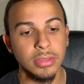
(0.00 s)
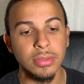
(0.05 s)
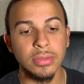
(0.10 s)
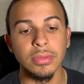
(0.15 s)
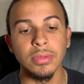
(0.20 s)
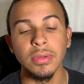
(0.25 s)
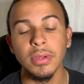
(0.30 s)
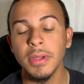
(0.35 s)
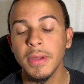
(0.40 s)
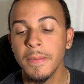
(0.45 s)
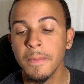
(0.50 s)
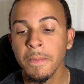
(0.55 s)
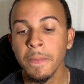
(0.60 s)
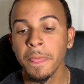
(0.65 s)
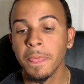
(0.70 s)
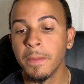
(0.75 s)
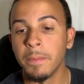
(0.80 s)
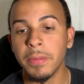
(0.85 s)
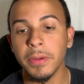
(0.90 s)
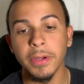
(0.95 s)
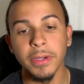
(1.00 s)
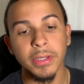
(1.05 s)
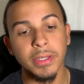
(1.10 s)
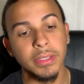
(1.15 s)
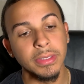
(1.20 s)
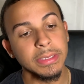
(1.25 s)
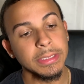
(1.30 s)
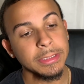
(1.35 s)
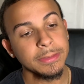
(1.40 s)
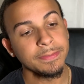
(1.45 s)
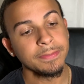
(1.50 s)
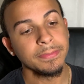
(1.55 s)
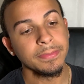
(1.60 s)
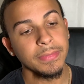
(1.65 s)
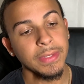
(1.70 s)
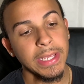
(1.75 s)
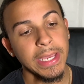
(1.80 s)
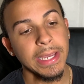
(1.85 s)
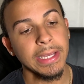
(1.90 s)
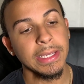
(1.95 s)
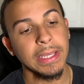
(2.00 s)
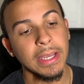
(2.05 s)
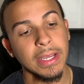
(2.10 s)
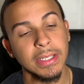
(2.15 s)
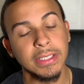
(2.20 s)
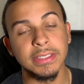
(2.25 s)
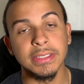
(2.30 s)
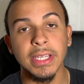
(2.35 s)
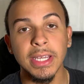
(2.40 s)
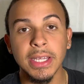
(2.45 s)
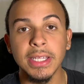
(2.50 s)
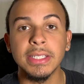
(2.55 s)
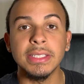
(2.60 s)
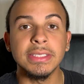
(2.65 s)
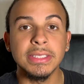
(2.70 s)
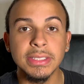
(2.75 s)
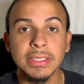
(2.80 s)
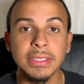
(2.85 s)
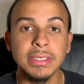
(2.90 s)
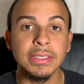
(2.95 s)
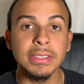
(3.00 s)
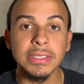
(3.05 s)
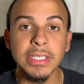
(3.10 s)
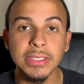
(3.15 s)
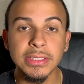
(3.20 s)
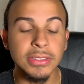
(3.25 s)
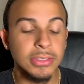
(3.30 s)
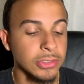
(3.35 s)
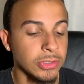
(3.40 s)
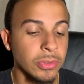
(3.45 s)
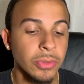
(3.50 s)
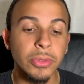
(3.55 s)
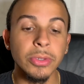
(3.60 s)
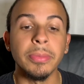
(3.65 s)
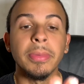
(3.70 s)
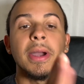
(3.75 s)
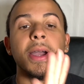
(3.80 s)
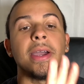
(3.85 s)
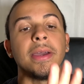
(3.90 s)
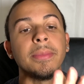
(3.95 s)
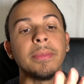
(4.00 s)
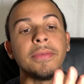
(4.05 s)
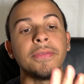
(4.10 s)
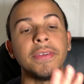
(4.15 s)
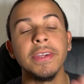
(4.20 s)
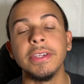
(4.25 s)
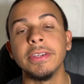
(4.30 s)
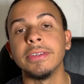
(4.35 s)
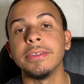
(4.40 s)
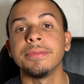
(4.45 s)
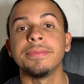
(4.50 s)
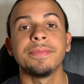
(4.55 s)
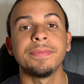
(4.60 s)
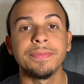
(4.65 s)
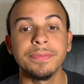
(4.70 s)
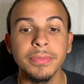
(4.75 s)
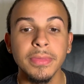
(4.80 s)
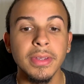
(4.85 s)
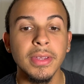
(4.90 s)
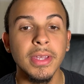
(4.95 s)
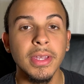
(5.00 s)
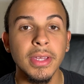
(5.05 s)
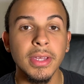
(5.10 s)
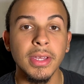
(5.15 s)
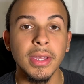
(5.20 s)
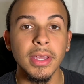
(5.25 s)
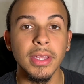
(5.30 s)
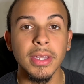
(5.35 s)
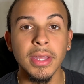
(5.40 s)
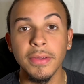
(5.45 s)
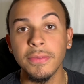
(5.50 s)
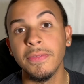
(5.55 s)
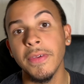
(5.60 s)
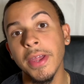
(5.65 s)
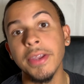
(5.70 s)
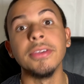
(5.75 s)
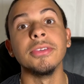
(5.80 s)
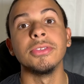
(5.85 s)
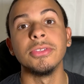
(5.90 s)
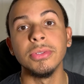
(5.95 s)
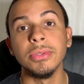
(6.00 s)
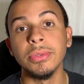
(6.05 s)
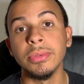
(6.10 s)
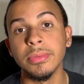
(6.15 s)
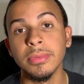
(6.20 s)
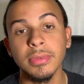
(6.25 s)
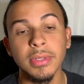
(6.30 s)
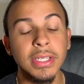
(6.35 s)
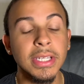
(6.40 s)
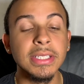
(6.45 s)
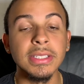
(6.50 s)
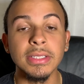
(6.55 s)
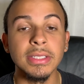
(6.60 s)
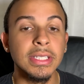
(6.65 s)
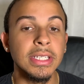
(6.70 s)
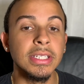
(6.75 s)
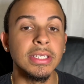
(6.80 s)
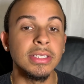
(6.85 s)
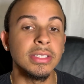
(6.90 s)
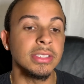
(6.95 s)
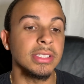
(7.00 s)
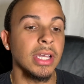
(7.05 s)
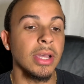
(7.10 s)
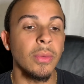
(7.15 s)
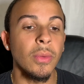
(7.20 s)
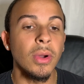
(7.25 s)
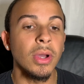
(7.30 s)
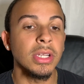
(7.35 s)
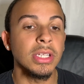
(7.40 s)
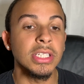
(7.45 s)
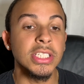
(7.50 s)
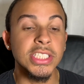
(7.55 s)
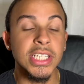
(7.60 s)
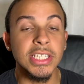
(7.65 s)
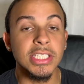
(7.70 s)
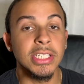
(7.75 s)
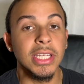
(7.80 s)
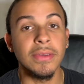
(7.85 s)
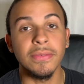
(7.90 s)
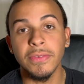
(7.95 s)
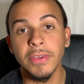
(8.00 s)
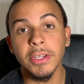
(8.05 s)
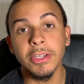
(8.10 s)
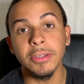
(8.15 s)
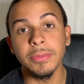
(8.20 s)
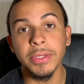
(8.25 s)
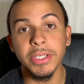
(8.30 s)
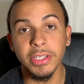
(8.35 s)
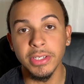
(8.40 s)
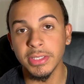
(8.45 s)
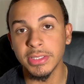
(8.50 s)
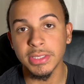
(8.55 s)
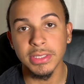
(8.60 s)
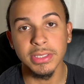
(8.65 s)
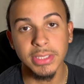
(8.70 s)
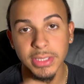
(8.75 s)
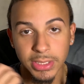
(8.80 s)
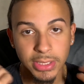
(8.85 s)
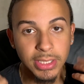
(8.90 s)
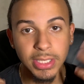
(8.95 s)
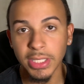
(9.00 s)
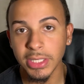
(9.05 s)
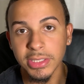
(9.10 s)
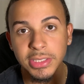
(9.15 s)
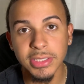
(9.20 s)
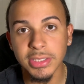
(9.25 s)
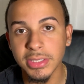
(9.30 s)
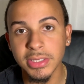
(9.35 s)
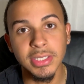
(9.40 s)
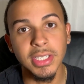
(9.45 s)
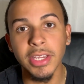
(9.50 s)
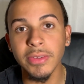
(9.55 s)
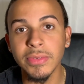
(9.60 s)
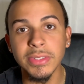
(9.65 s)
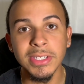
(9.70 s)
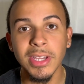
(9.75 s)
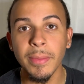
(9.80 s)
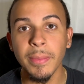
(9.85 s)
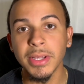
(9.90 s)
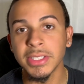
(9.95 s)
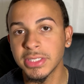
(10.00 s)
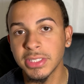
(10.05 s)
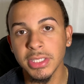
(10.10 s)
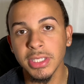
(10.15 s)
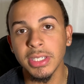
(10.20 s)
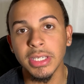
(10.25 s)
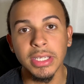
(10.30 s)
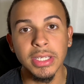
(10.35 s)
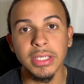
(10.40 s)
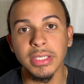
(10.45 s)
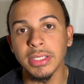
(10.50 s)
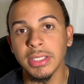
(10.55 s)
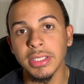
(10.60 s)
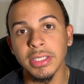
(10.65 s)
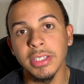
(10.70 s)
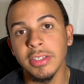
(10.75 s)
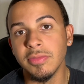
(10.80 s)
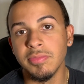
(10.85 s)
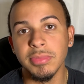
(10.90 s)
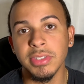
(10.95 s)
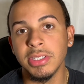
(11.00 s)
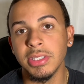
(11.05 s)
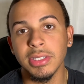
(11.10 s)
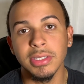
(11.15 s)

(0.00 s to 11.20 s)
So, but yeah, guys, that's the story behind my finger and that fender too. And the thing is, I wanted to change that fender because it just every time I see it, it gives